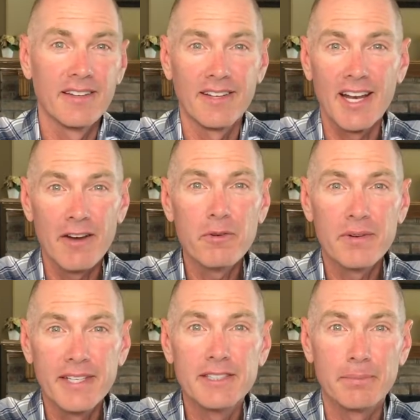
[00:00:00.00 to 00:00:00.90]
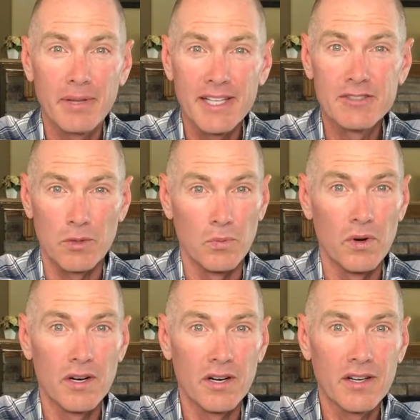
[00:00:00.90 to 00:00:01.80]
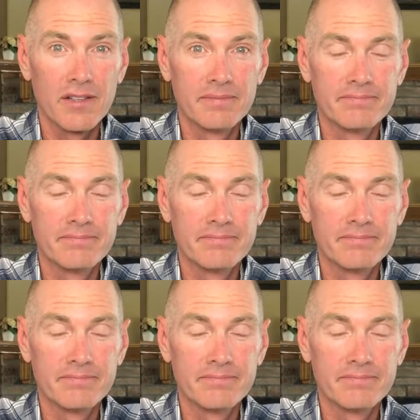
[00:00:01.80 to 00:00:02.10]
not everyone needs a place to work,